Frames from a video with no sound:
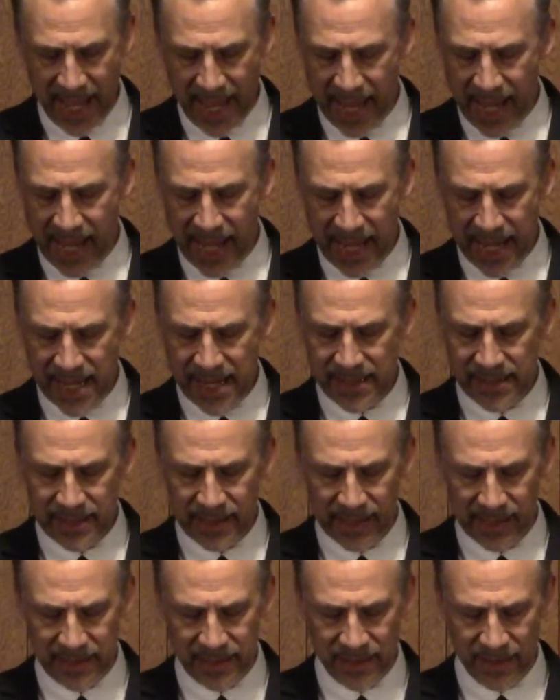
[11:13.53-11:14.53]

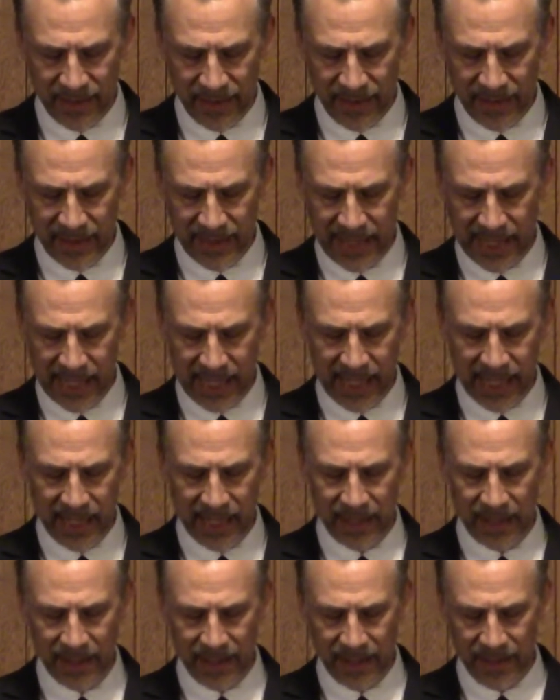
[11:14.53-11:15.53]
And
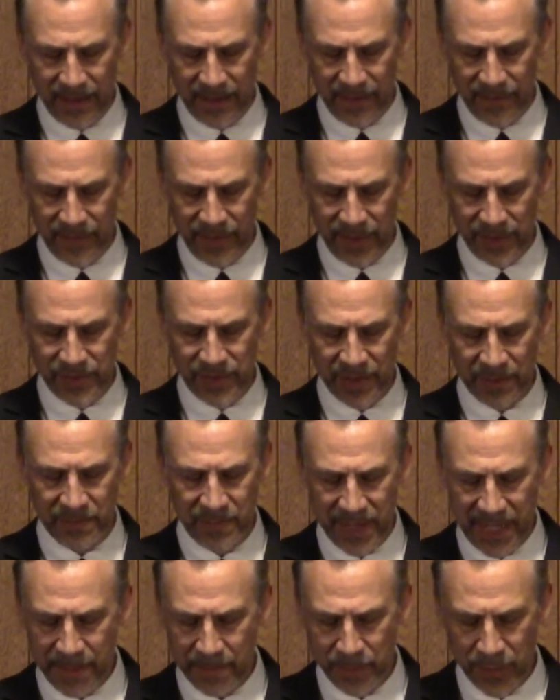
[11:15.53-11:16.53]
there's some
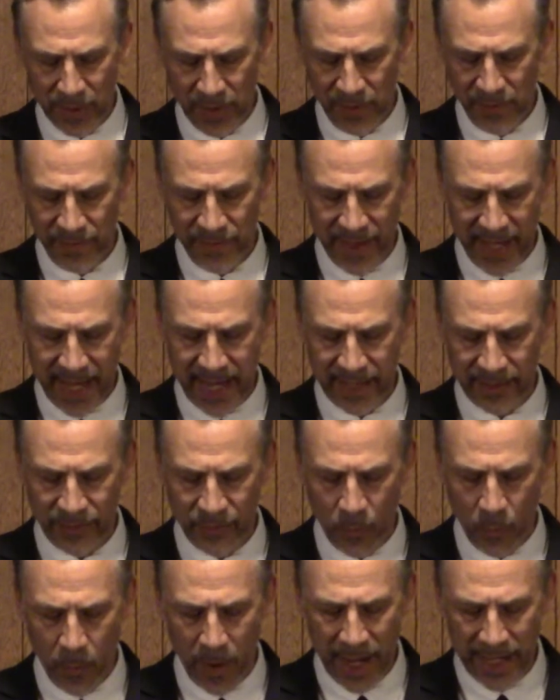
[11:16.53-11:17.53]
people
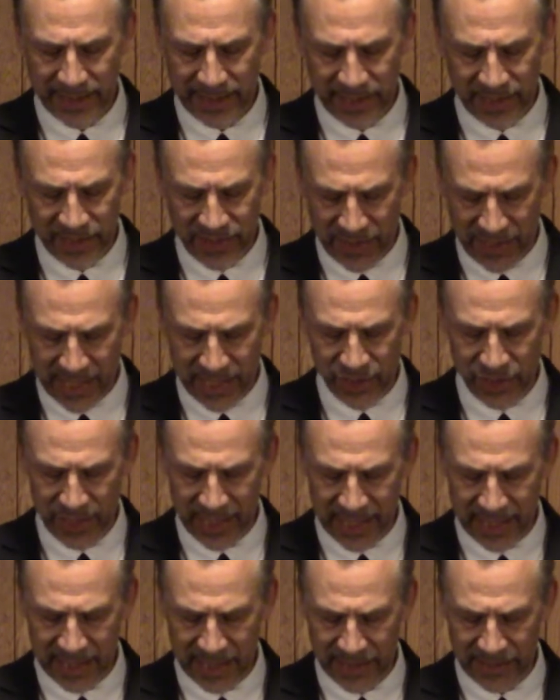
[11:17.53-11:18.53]
that want to see
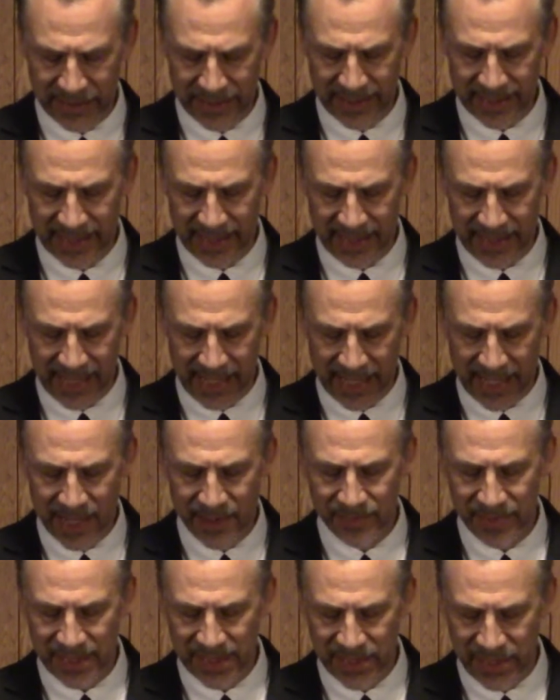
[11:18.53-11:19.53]
Jesus. They
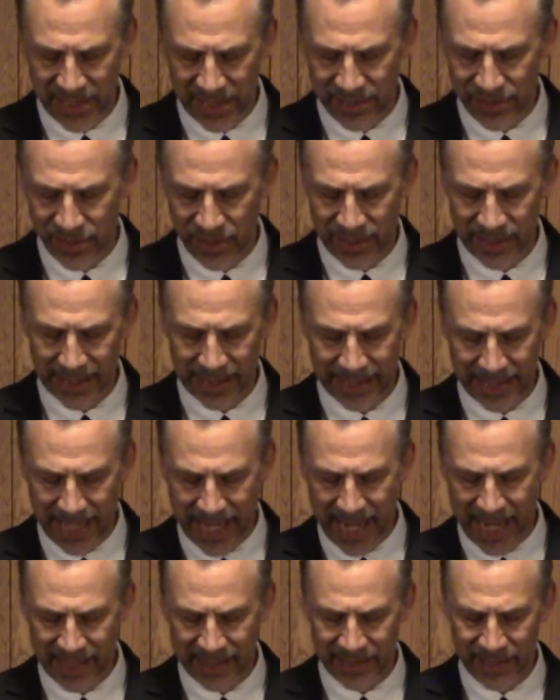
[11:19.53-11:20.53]
come to see Jesus,
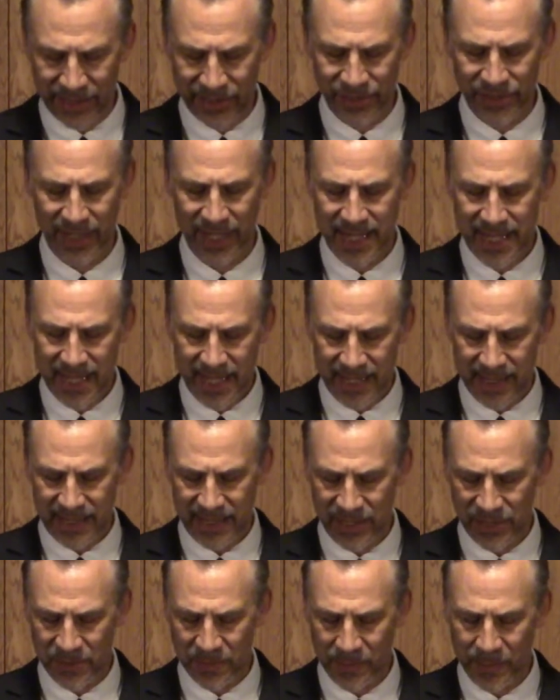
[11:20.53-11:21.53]
and there's
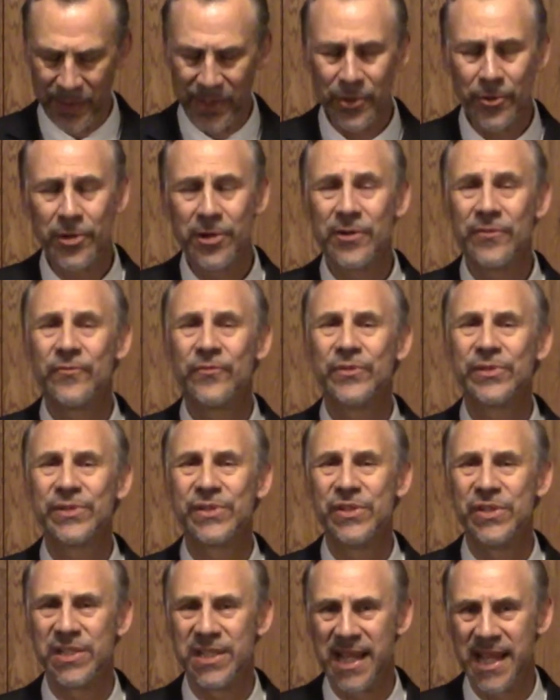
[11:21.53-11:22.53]
this beautiful
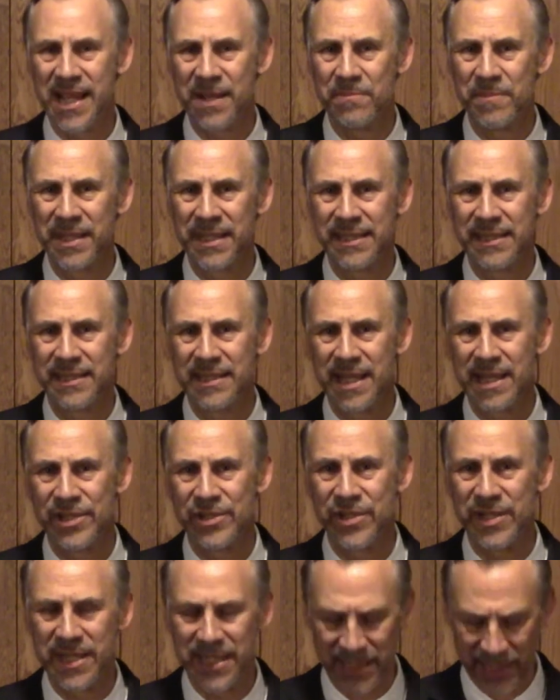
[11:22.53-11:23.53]
statement
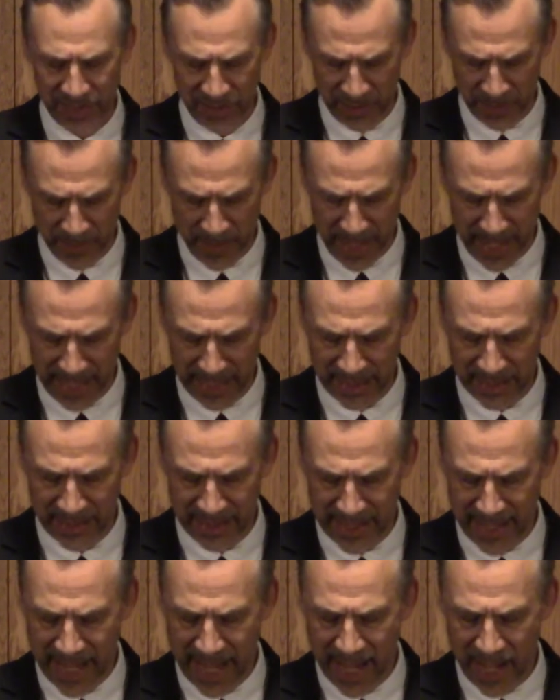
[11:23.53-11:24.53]
that Jesus
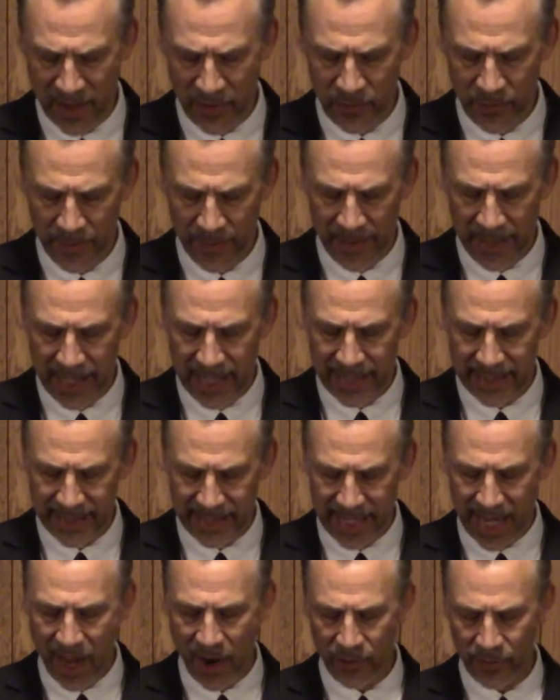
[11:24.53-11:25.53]
makes. Now
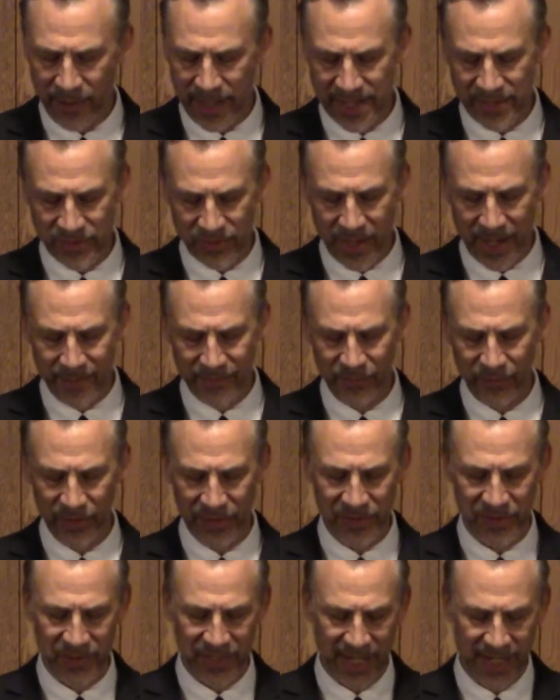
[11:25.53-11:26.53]
the hour has come for
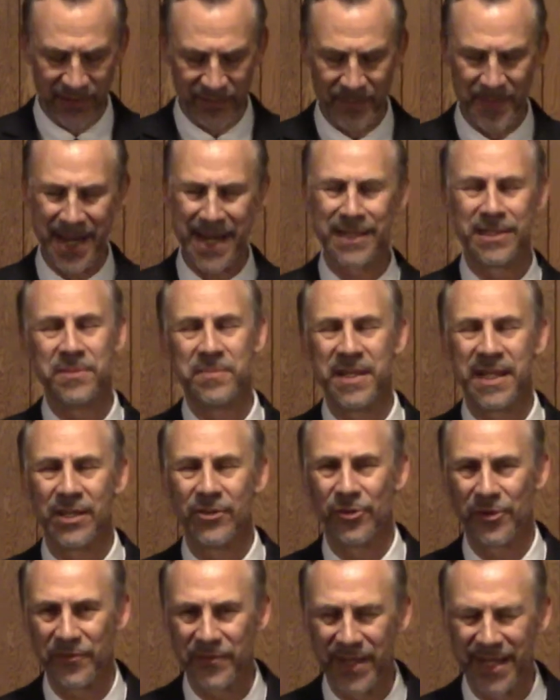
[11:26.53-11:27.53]
the Son of Man to be
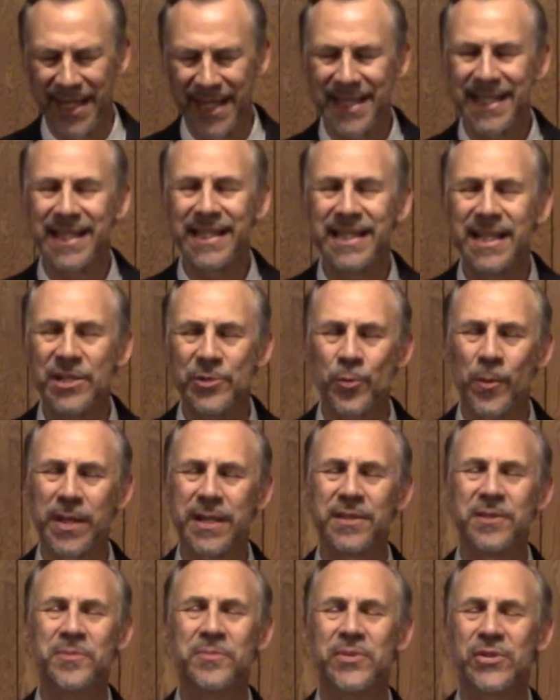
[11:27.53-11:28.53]
glorified. I think that's one
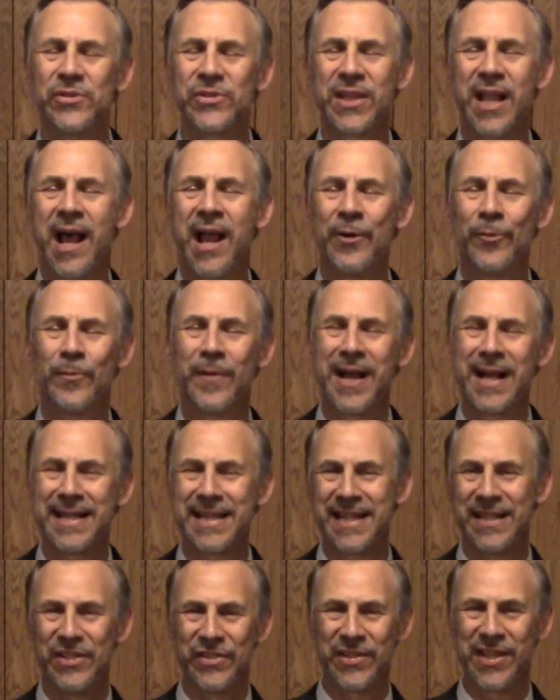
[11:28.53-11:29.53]
of the most
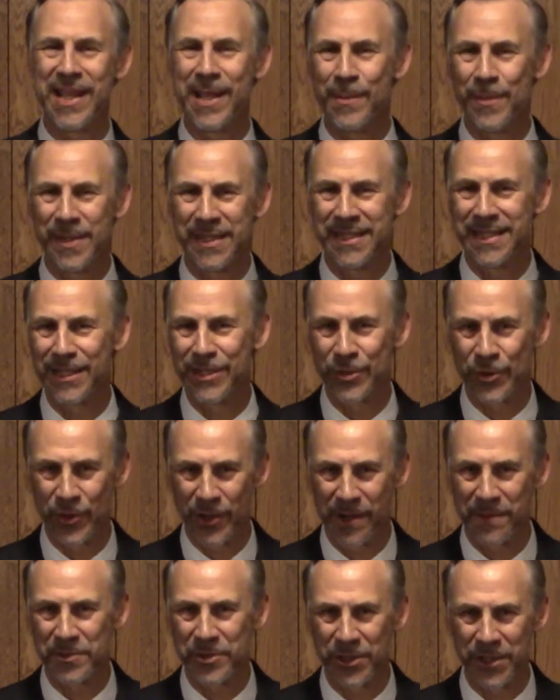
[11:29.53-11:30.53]
ironic statements in
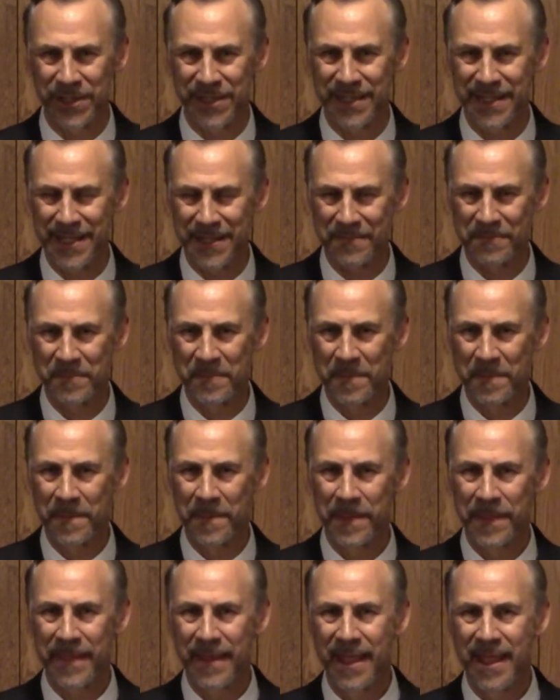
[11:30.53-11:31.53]
Scripture, isn't it?
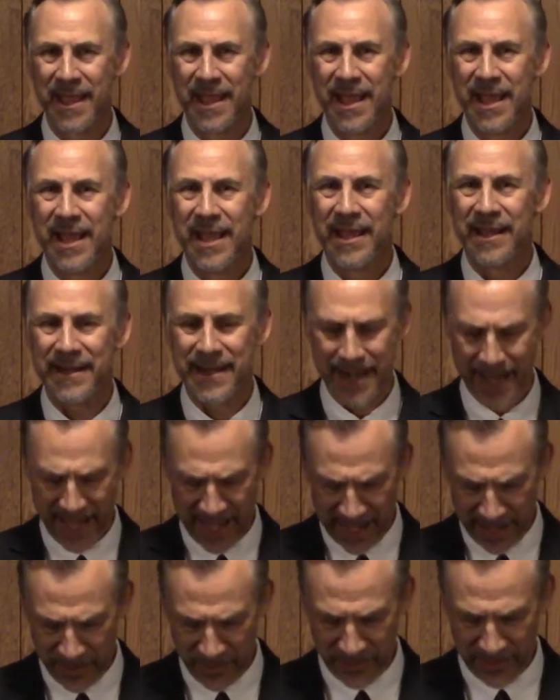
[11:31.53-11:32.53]

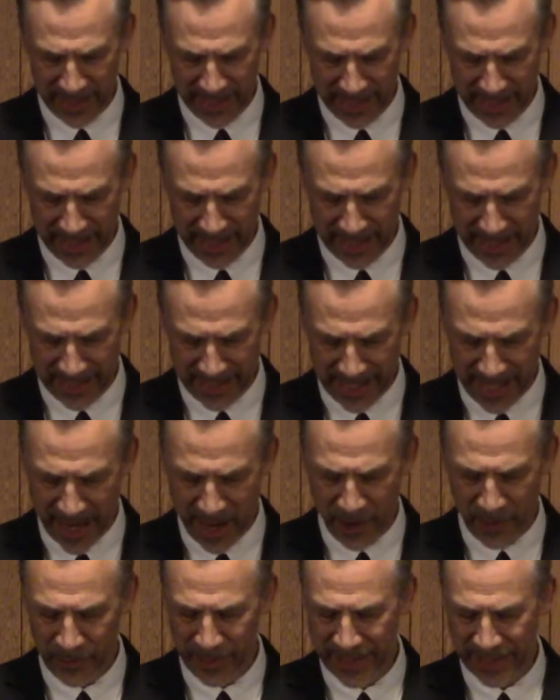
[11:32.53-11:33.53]
Now the
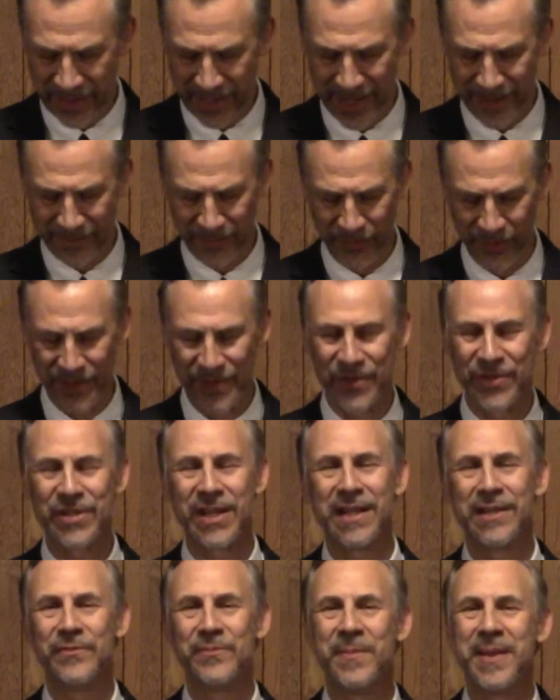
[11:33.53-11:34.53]
hour has come for the
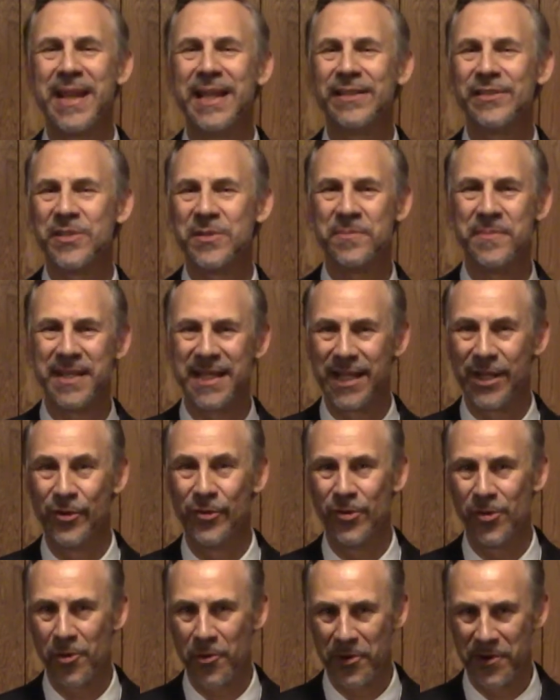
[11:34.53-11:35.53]
Son of Man to be
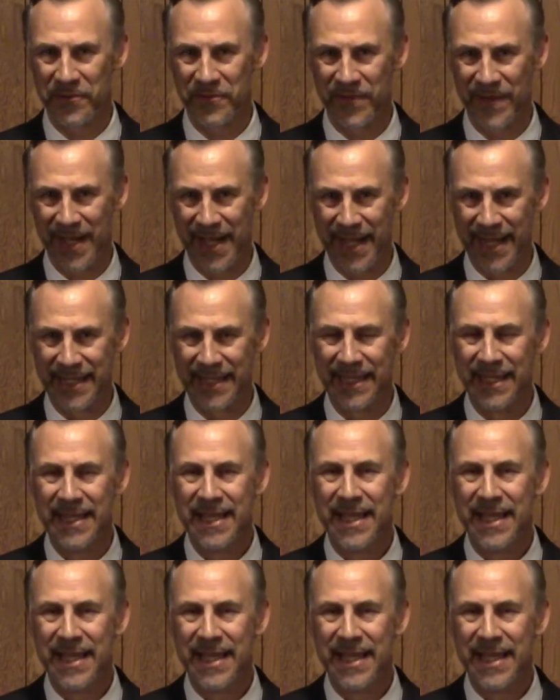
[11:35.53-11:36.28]
glorified.